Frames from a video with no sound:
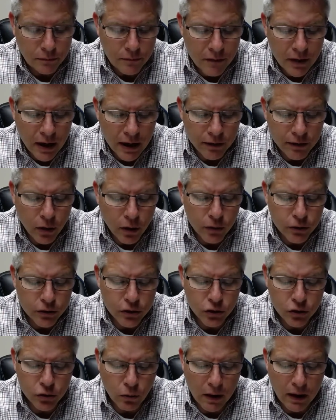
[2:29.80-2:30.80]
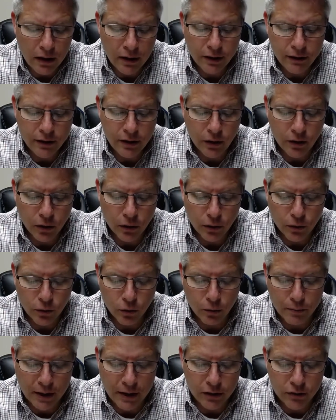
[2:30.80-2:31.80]
and those who dwell on the earth were
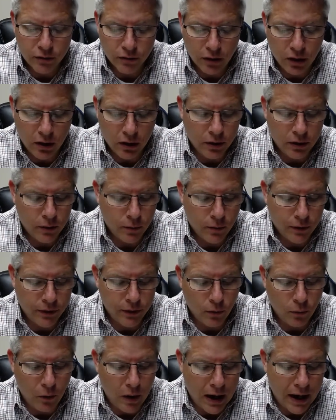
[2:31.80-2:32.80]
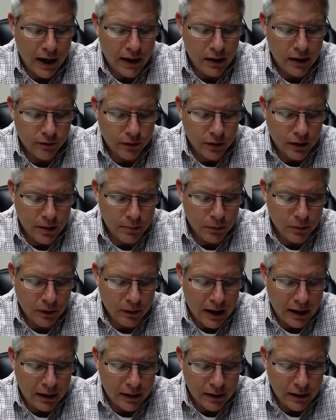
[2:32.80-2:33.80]
made drunk with the wine of her
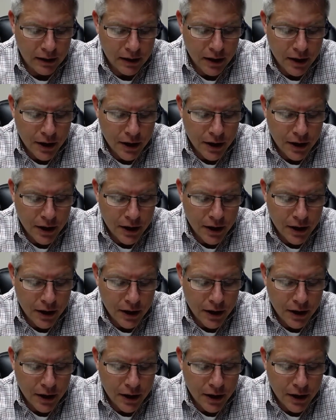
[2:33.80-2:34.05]
immorality.